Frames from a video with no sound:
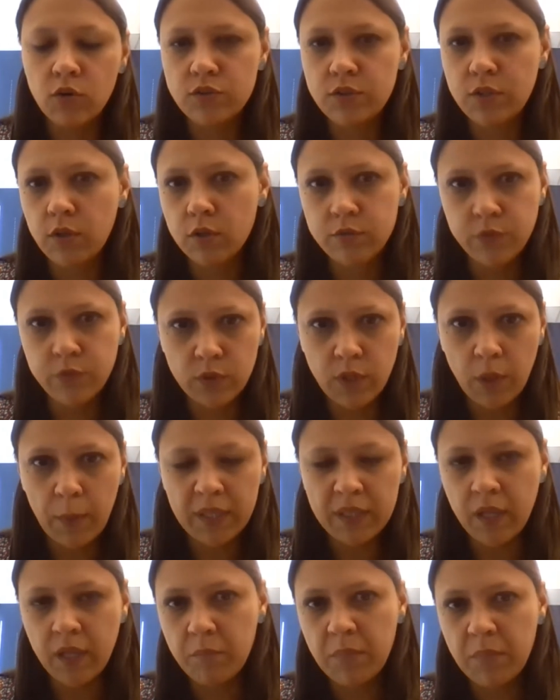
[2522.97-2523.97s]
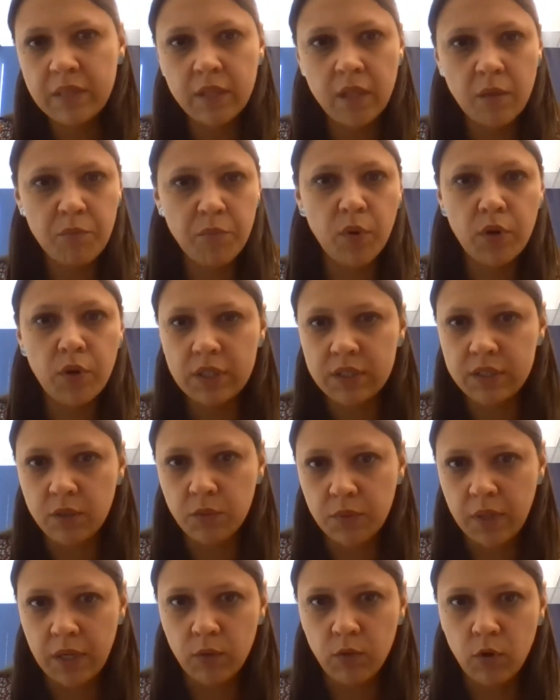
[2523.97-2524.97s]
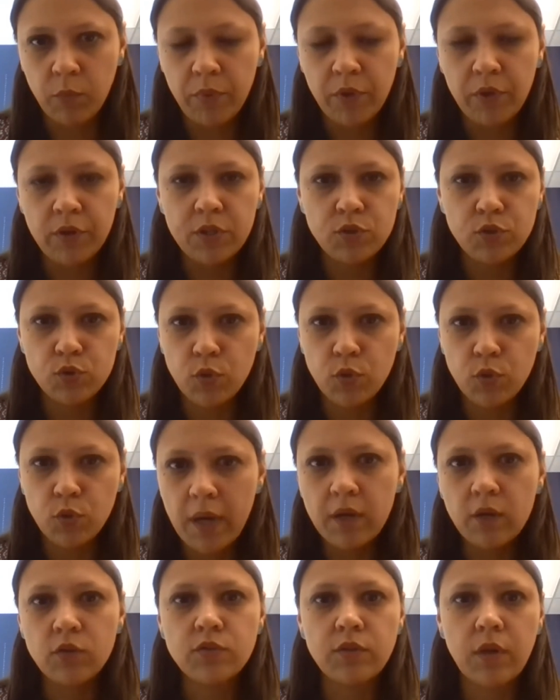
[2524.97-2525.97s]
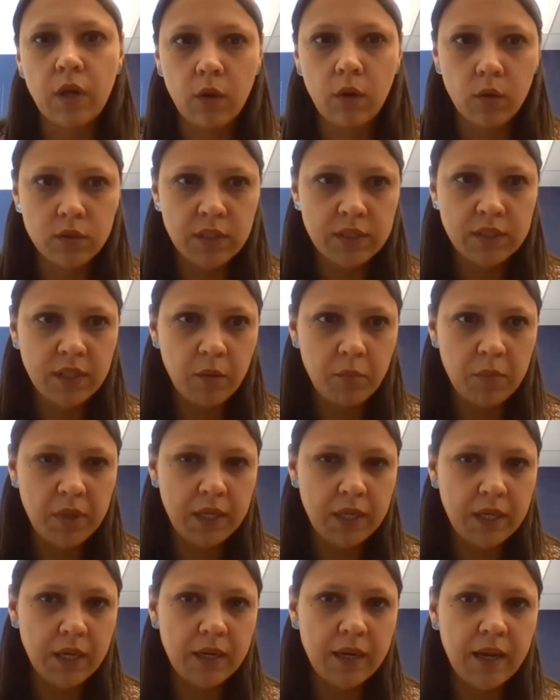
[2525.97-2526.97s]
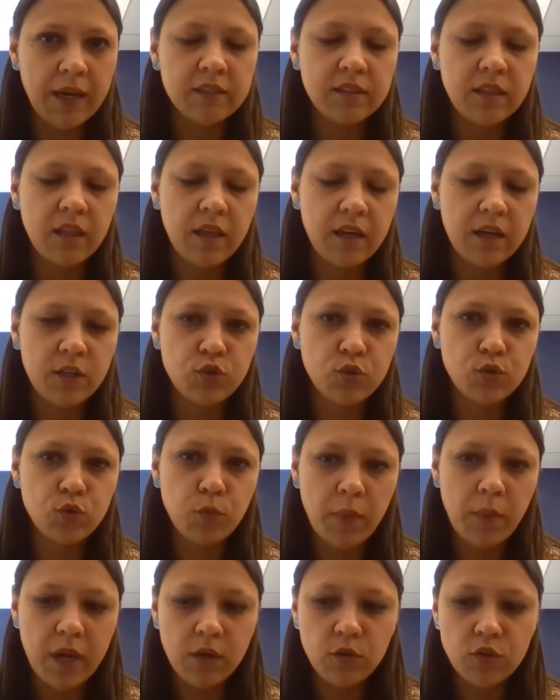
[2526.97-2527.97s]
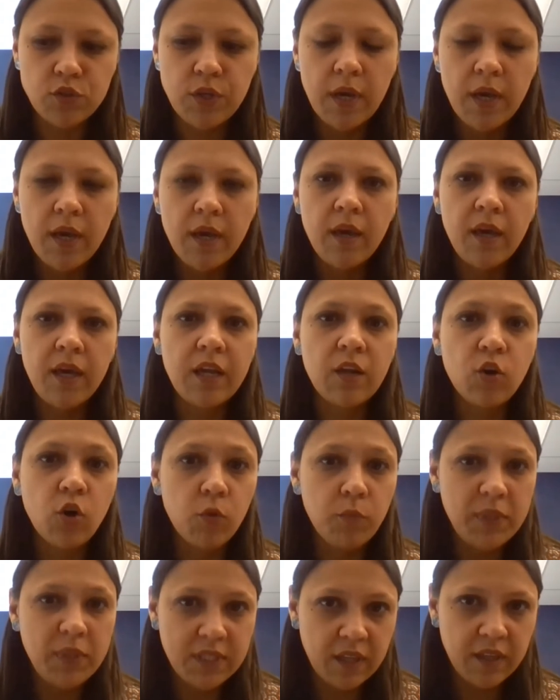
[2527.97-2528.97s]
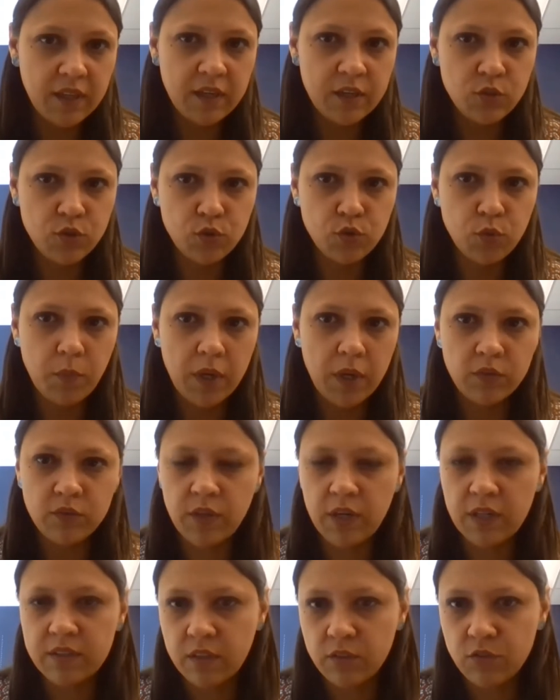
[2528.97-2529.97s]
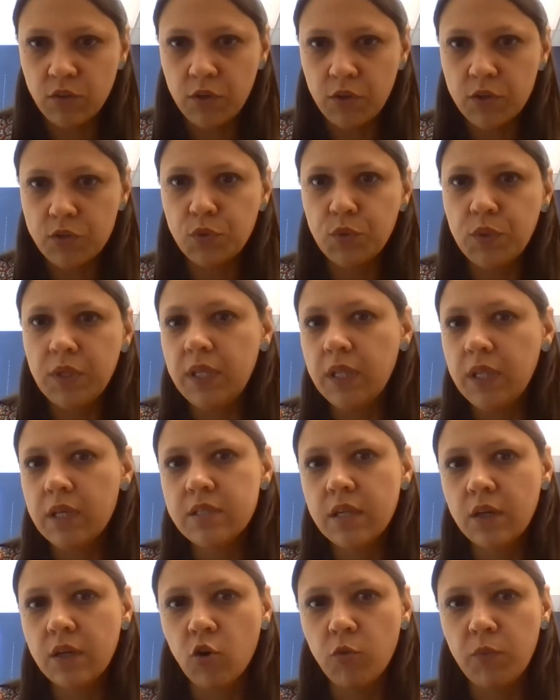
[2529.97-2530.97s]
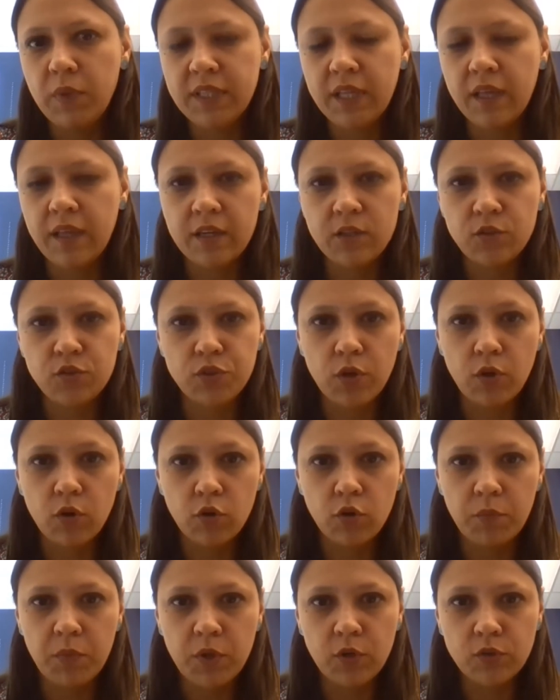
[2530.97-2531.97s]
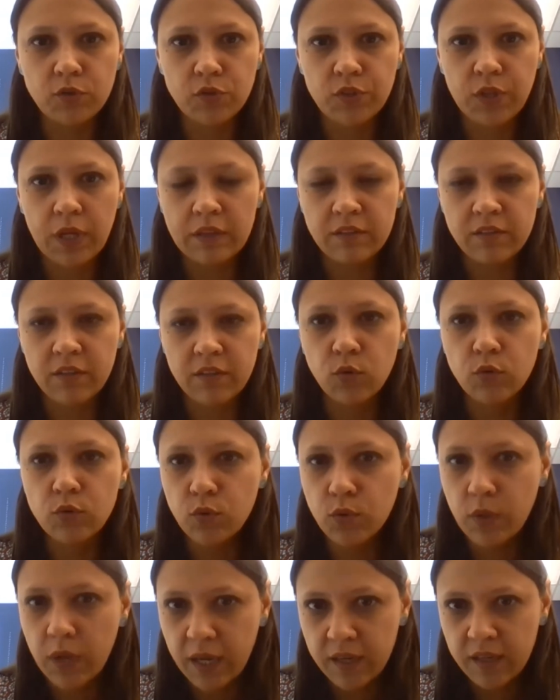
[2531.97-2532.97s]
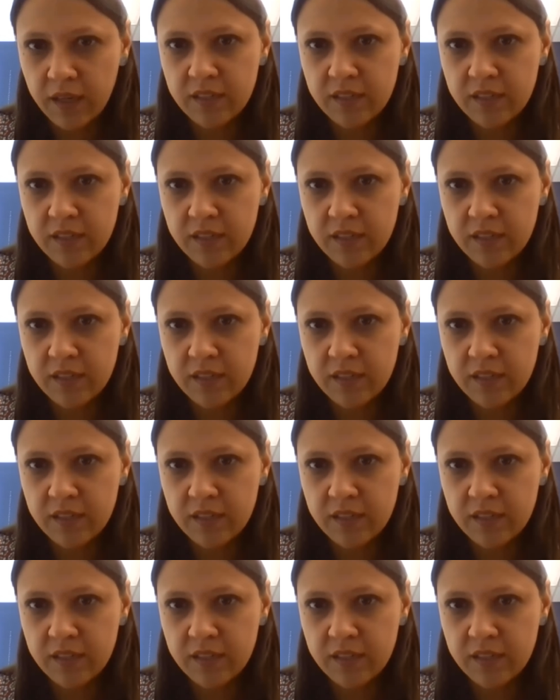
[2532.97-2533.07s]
of indirect discrimination known fundamentally by the European Court of Human Rights, the Inter-American Court of Human Rights, and the Human Rights Commissions of the UN,